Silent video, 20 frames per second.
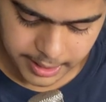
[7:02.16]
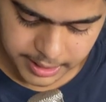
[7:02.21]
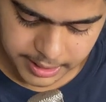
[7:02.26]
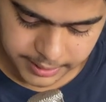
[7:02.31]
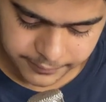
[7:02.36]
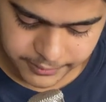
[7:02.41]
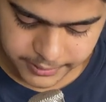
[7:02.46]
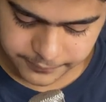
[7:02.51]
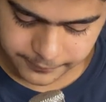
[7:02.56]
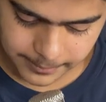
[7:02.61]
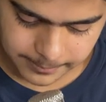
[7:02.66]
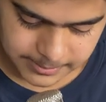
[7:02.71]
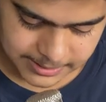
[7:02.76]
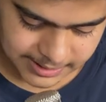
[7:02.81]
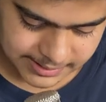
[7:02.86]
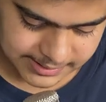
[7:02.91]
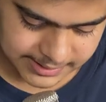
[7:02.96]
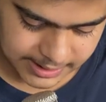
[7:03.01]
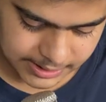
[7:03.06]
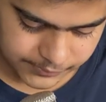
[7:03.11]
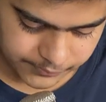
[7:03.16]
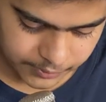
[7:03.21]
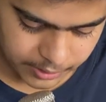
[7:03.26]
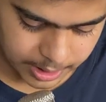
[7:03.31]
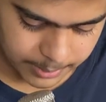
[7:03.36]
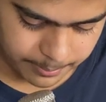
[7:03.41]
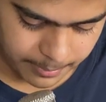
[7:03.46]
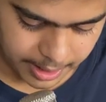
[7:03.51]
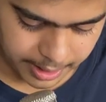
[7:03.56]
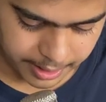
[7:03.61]
Even if I'm successful
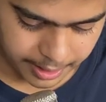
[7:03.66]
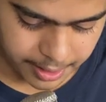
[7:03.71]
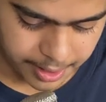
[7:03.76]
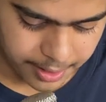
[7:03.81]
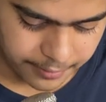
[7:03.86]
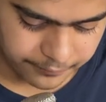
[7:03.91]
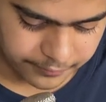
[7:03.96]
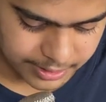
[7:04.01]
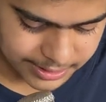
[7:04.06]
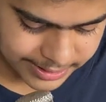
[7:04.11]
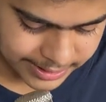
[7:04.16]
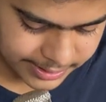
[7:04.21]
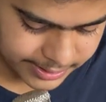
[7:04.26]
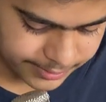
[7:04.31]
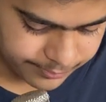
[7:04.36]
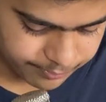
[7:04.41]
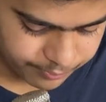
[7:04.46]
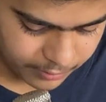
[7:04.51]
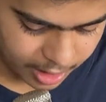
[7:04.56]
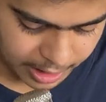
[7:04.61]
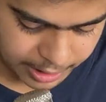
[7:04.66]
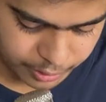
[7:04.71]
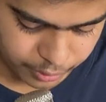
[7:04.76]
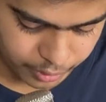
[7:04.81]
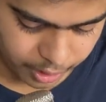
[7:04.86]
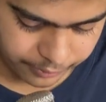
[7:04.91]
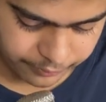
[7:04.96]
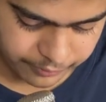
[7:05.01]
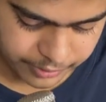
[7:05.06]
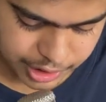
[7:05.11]
in my career in physics, I do
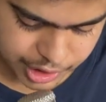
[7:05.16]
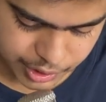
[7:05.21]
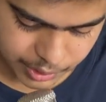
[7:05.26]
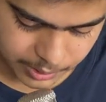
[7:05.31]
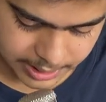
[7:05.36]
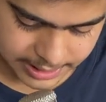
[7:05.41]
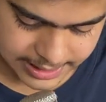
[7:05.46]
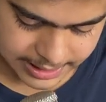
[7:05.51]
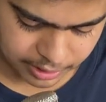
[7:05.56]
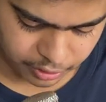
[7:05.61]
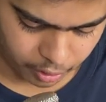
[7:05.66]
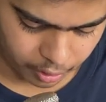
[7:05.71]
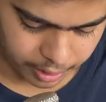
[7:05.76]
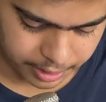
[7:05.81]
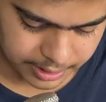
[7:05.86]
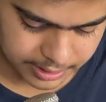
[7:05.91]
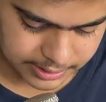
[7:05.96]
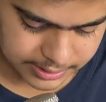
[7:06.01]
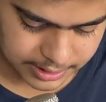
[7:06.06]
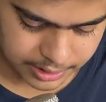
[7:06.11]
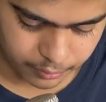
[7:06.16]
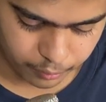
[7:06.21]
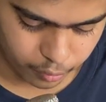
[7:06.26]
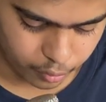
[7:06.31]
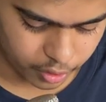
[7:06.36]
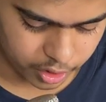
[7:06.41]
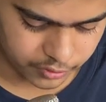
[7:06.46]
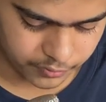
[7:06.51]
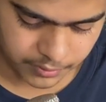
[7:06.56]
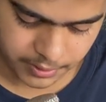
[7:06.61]
not wish to collect honors and
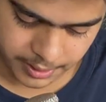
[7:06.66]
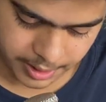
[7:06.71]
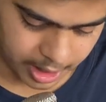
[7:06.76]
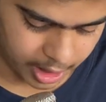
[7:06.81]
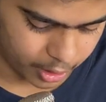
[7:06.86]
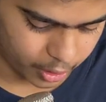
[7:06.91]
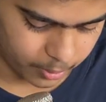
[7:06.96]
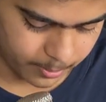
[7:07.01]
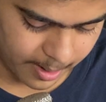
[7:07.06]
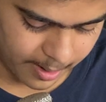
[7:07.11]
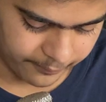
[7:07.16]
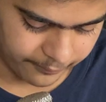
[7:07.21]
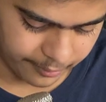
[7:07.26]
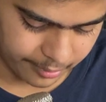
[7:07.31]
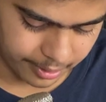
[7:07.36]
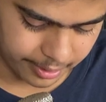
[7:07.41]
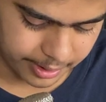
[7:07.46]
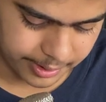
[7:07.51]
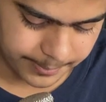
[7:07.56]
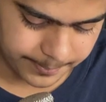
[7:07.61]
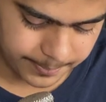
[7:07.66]
awards with regard to my work.